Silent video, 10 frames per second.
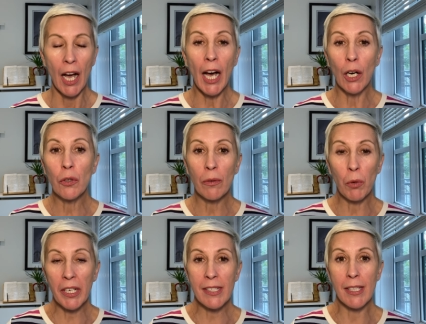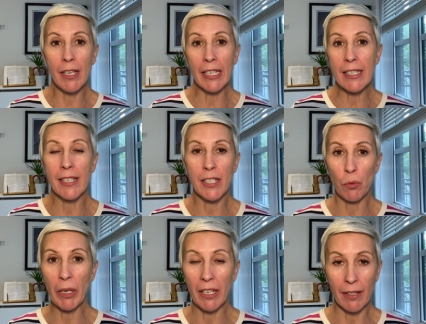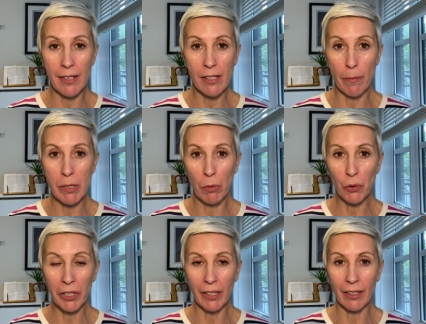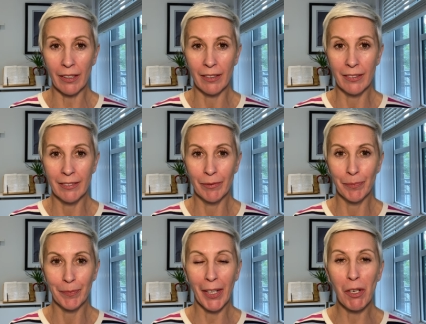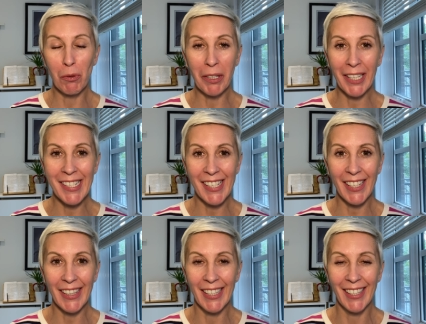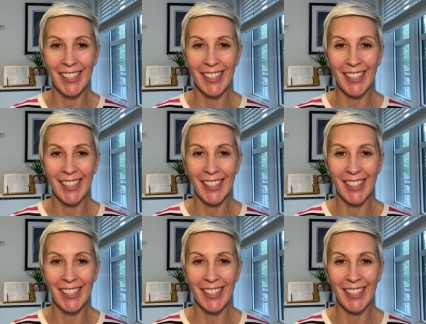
how what is the easiest way that i stop smoking and you know what he said